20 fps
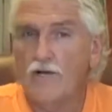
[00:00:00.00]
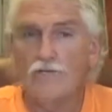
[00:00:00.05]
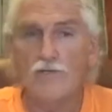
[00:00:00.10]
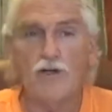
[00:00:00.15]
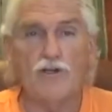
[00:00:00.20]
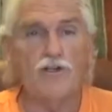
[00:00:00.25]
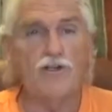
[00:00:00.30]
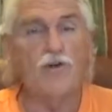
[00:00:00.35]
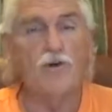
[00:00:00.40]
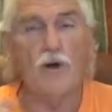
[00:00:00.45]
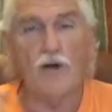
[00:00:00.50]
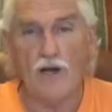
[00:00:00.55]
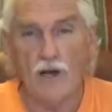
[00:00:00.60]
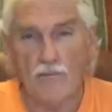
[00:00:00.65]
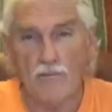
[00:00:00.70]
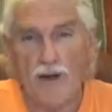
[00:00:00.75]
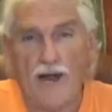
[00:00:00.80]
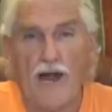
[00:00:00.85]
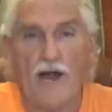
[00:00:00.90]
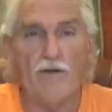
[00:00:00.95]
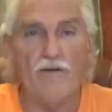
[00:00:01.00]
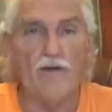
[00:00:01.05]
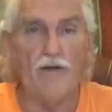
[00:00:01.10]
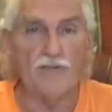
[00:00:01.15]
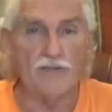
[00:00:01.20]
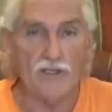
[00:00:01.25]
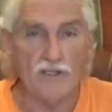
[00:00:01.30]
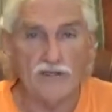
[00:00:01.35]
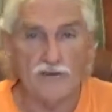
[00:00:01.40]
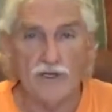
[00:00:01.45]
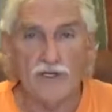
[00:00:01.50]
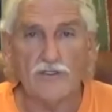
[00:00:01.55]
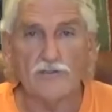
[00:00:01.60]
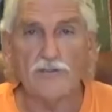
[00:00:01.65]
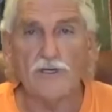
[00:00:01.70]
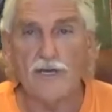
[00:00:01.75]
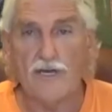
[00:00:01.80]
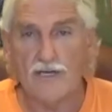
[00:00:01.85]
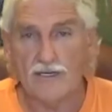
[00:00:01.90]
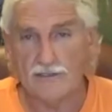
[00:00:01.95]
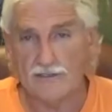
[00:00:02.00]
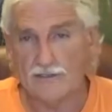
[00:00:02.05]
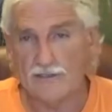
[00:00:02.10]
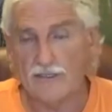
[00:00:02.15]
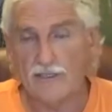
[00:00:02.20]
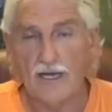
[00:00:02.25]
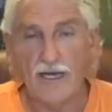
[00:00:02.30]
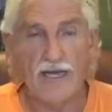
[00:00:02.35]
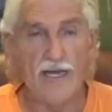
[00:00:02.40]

But you want to pound those adrenal glands,